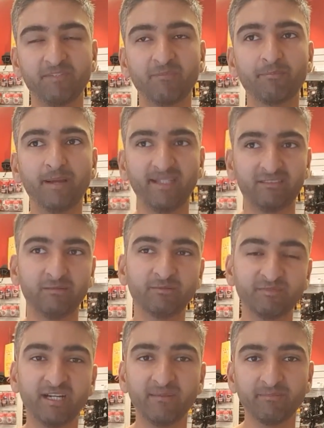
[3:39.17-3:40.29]
the maximum
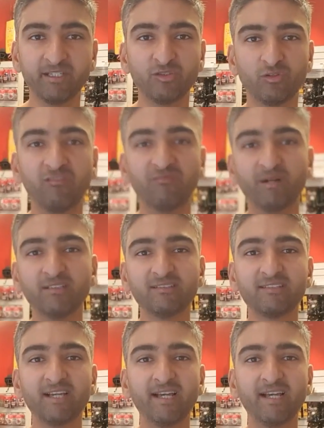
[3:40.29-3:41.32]
time being 12 months,